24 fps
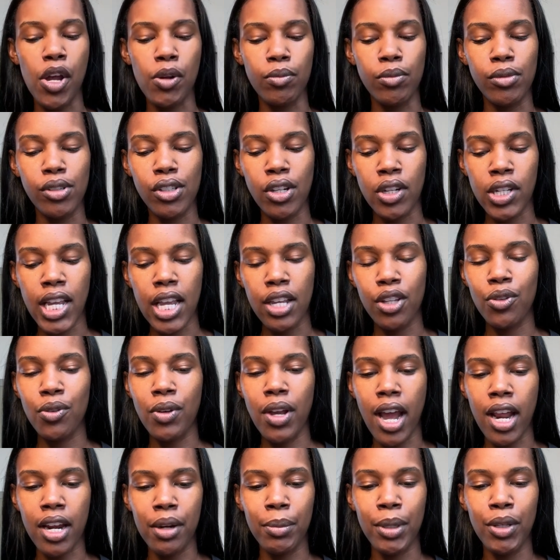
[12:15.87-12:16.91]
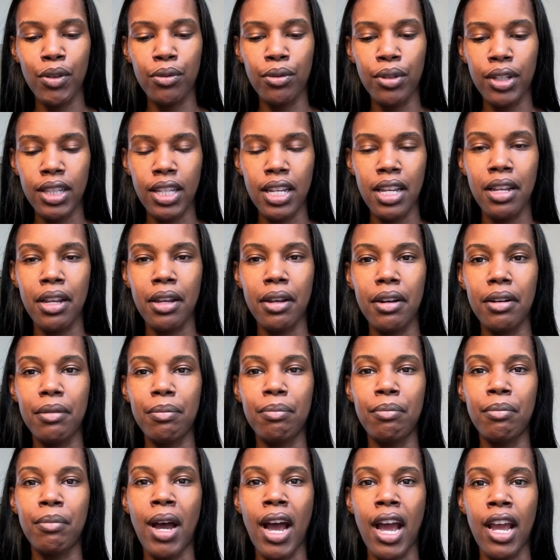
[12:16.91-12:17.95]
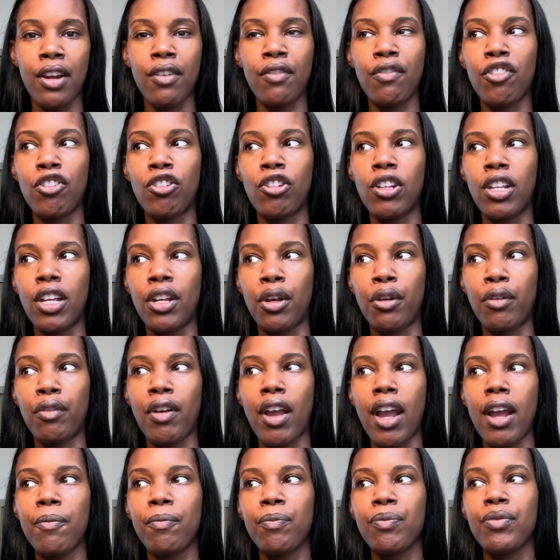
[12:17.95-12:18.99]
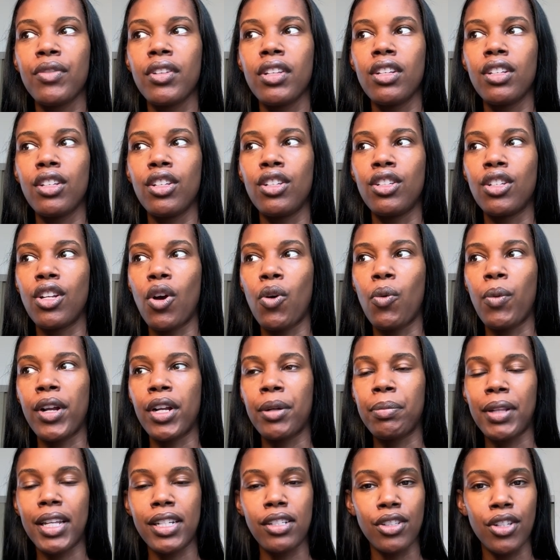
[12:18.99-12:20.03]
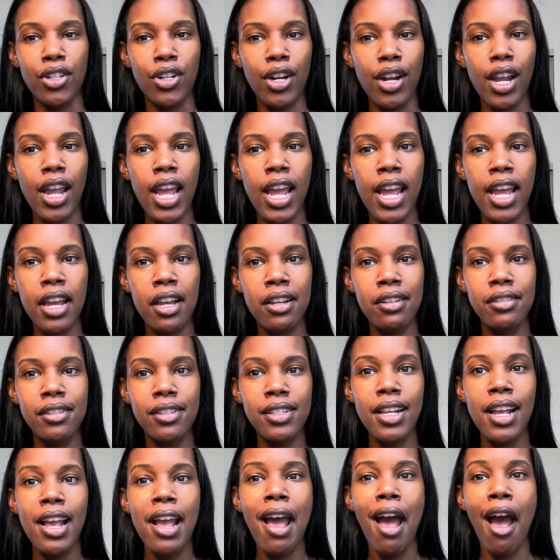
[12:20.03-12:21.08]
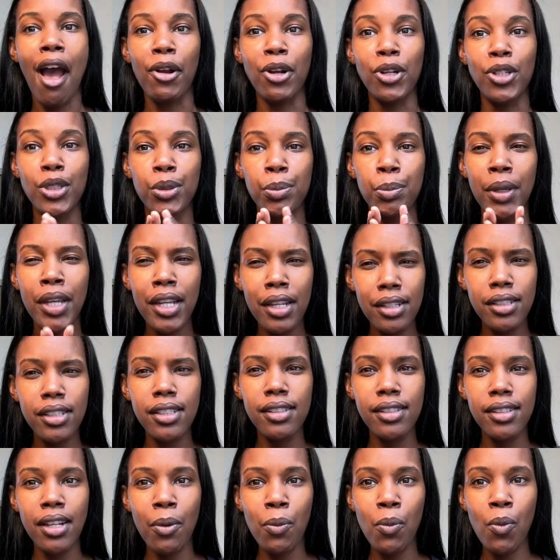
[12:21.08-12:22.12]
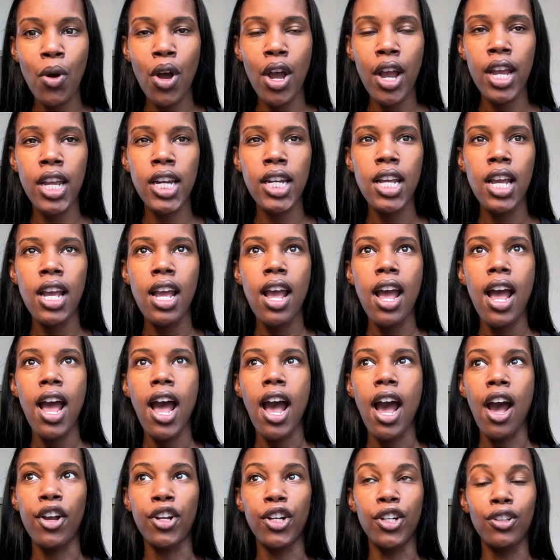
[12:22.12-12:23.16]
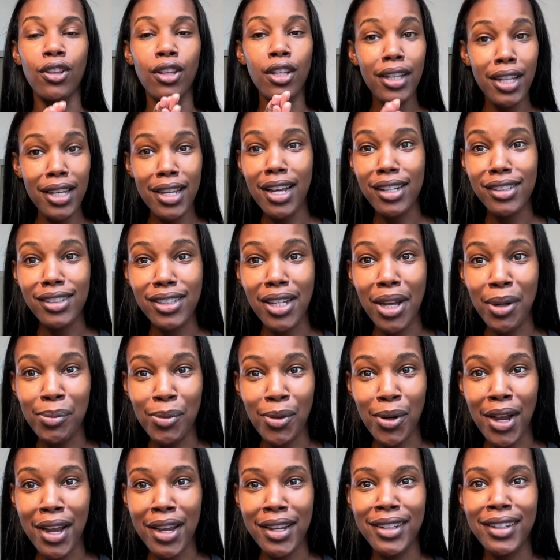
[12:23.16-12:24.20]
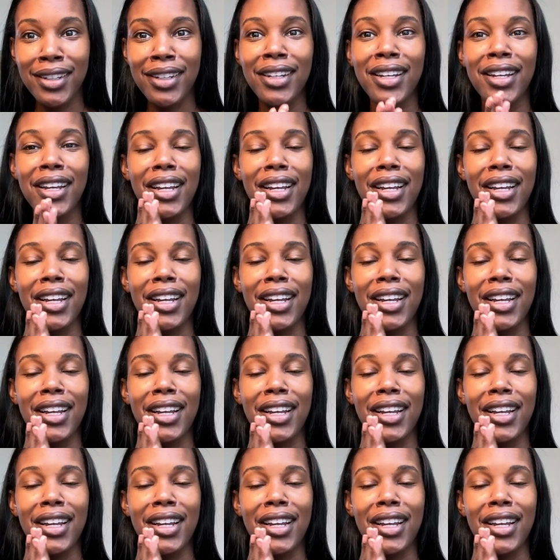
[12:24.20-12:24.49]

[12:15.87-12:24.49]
So yeah, you got to be really mindful of, where you're placing your hands, how you're speaking to someone, how you're looking at someone.